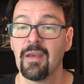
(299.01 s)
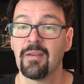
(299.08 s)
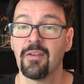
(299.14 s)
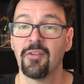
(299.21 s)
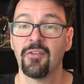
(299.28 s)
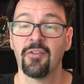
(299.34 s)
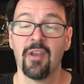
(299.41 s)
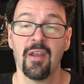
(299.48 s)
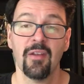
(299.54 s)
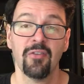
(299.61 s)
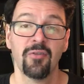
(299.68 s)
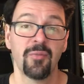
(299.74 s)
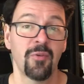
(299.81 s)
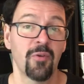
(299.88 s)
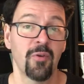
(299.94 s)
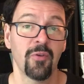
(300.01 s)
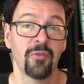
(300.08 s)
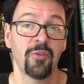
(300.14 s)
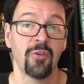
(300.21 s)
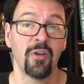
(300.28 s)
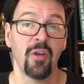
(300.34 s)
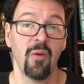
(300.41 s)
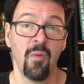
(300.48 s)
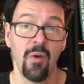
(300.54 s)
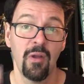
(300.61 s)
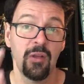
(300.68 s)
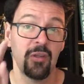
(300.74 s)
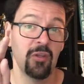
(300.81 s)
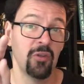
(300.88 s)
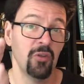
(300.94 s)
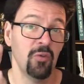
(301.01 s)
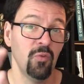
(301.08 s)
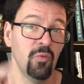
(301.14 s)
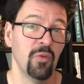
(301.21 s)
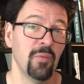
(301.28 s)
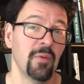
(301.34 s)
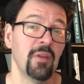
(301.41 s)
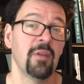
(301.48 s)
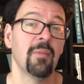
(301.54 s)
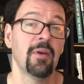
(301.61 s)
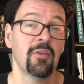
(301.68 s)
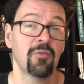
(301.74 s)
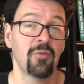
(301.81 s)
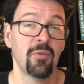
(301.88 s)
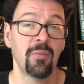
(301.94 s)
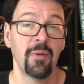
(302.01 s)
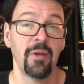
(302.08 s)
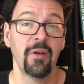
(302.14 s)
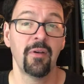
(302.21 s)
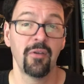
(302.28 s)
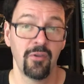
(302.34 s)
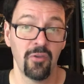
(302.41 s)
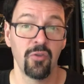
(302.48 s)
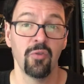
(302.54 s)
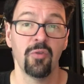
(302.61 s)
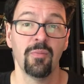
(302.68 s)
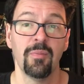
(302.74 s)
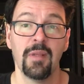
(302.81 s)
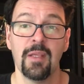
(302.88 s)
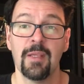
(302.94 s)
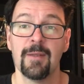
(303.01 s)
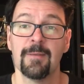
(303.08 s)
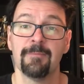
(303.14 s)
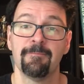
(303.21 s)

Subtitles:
And this is Alex from Heroic Journey. I want you to be the best role player you can be.